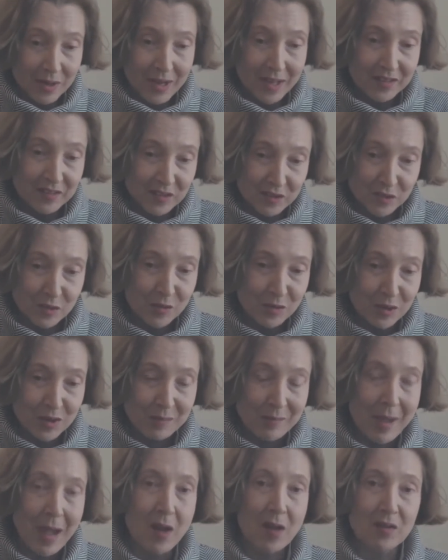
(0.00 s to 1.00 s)
let's talk
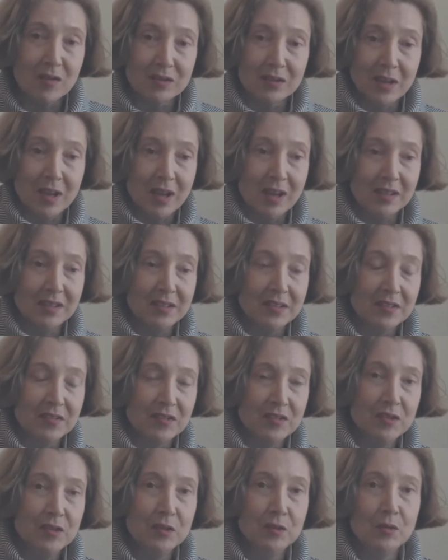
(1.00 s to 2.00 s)
about
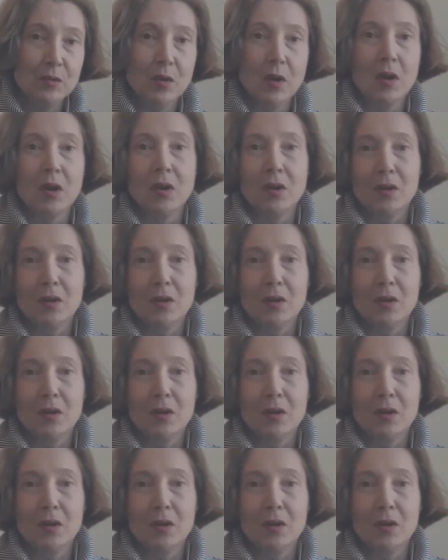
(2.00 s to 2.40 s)
this new